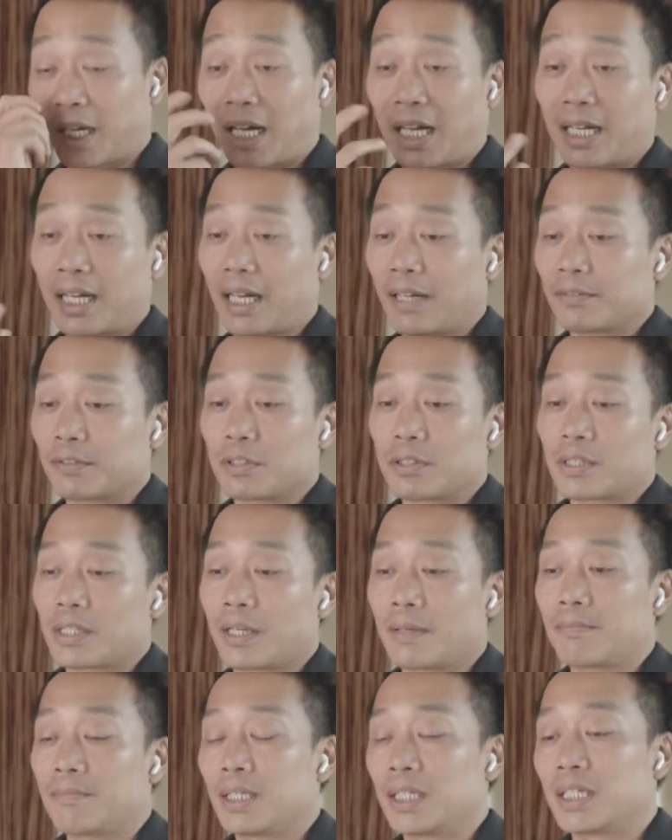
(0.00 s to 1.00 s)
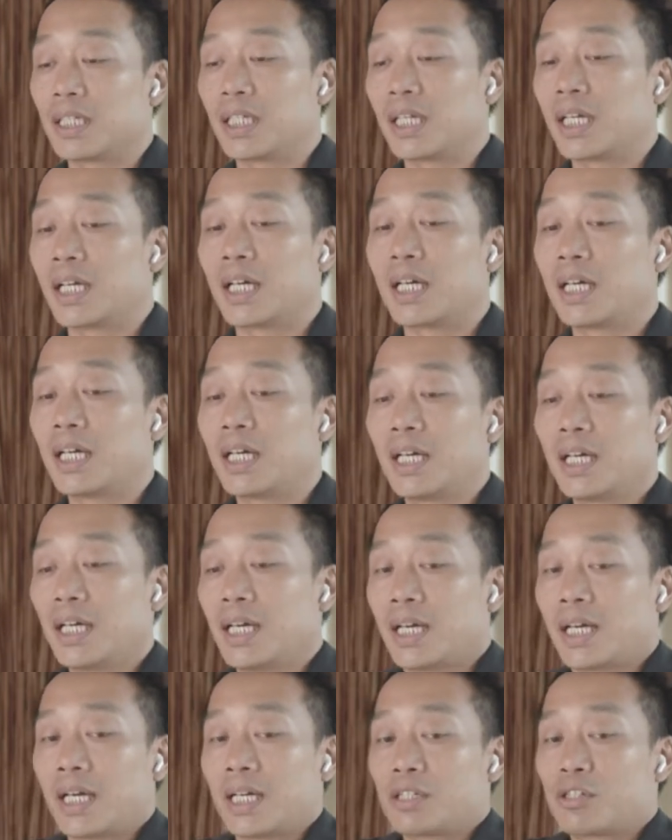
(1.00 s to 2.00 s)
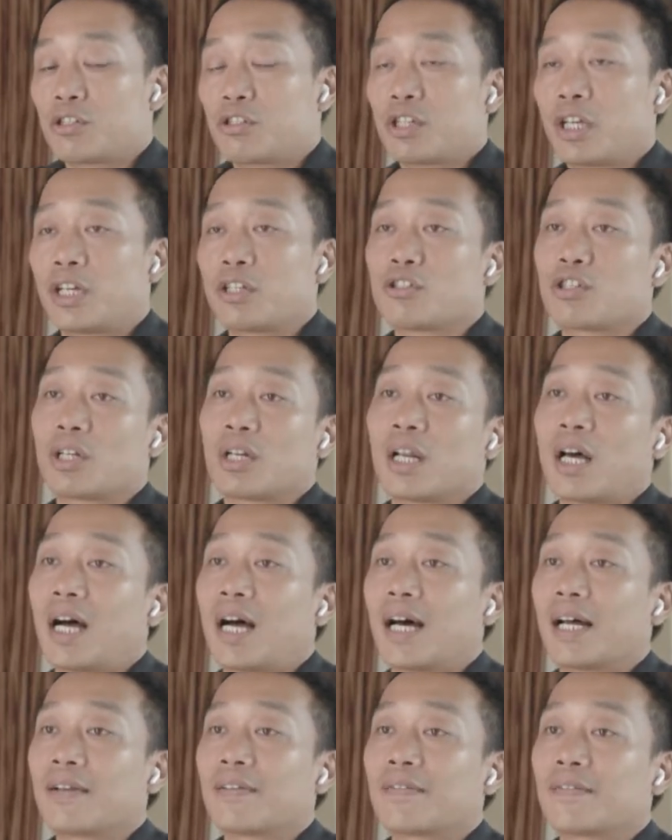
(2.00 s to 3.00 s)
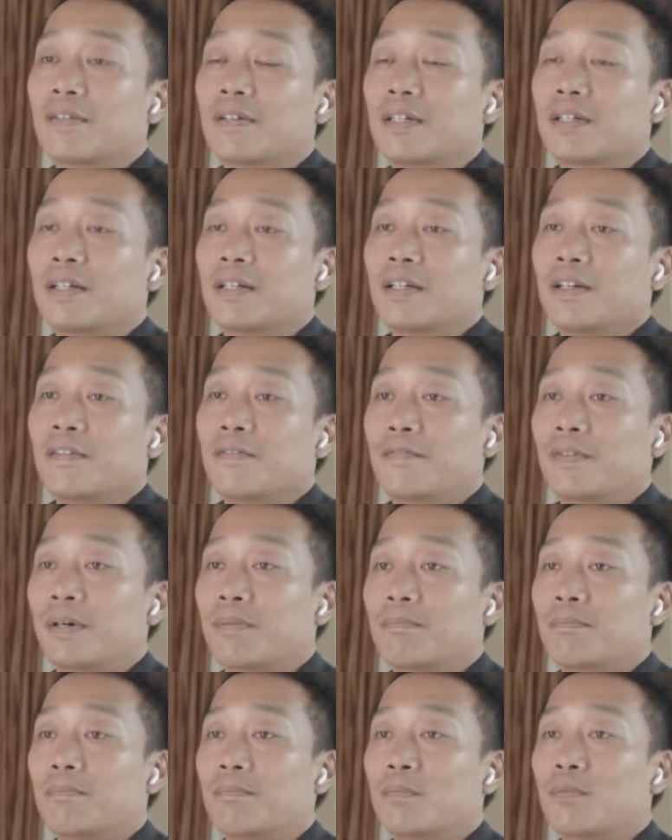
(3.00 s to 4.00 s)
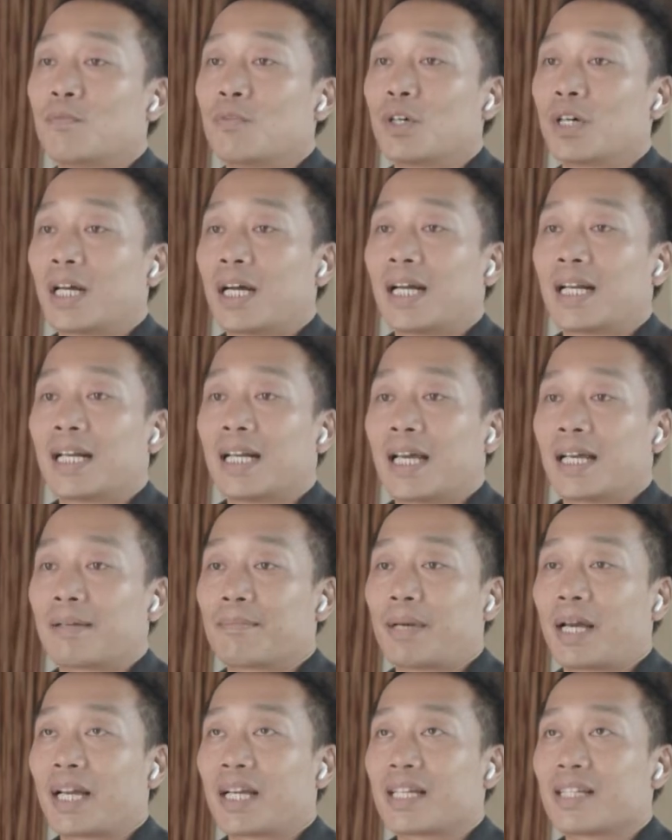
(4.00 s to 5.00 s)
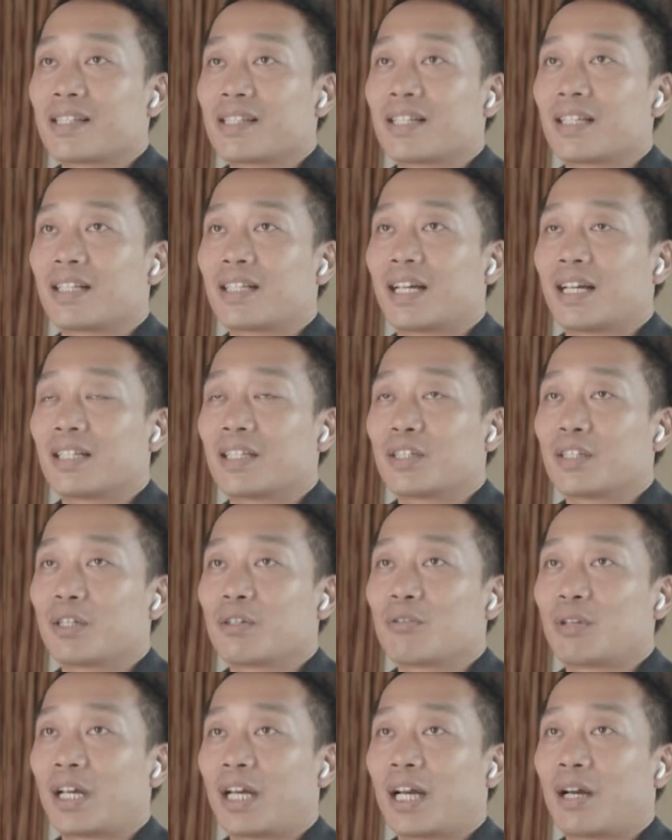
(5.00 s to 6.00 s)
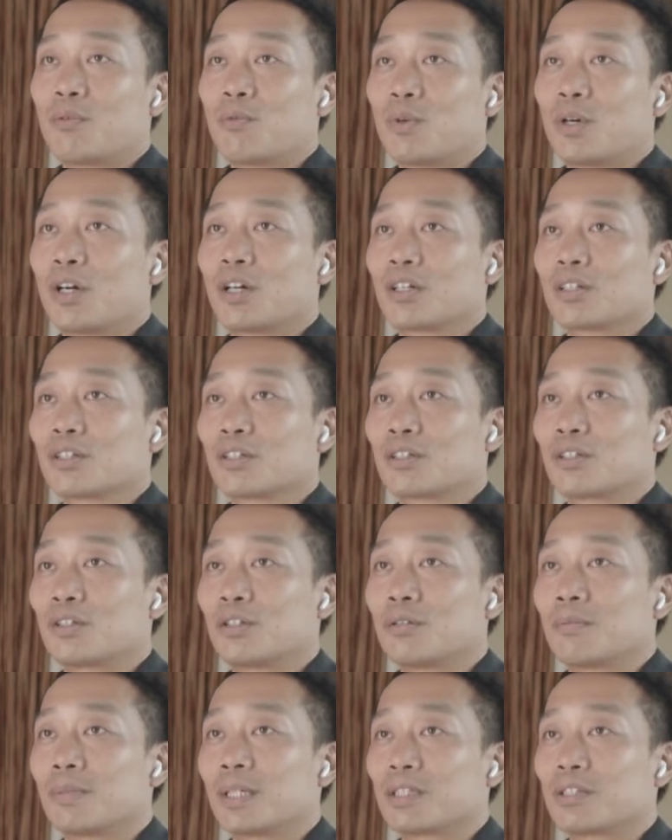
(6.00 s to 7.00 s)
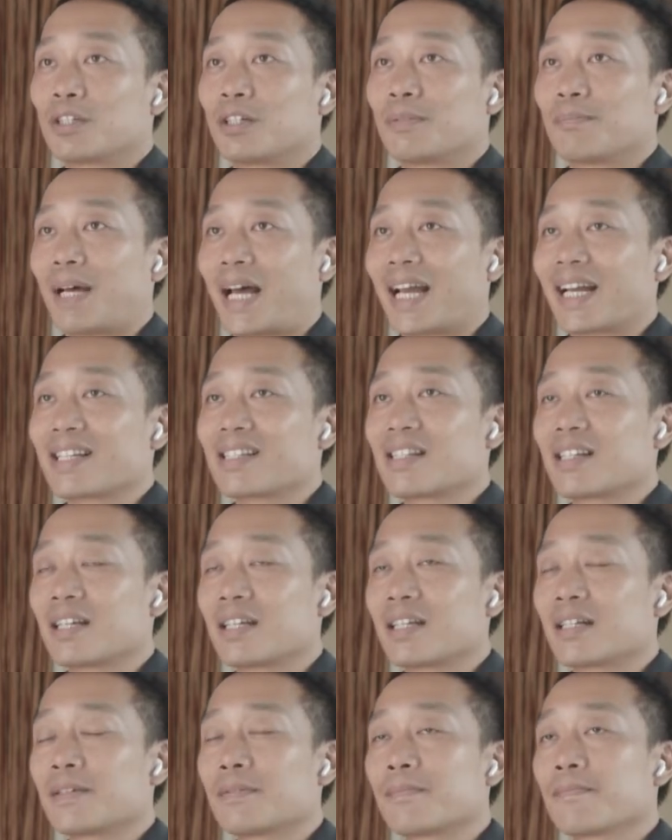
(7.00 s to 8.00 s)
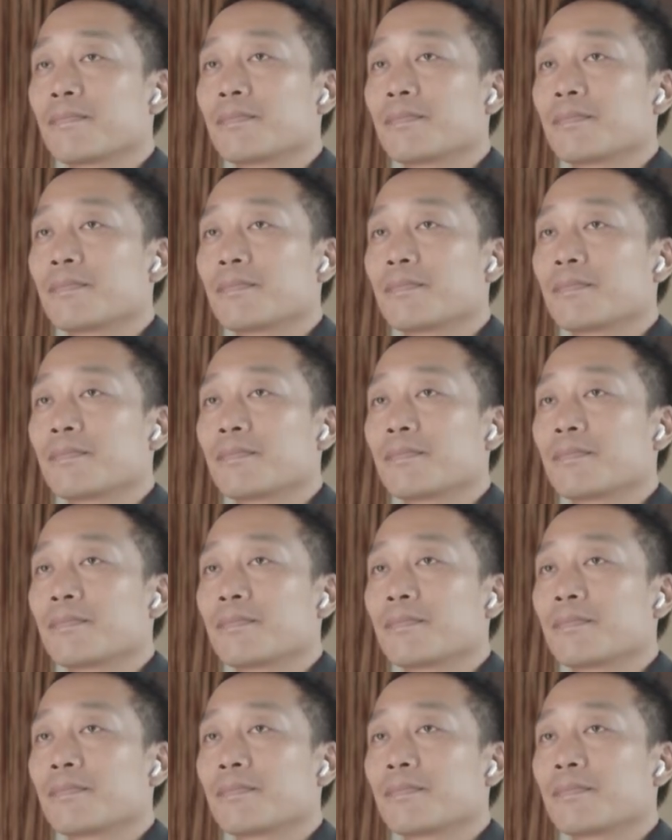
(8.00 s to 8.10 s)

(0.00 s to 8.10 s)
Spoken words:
I have to say media has changed a lot from what I like magazine until like I work too much on magazine.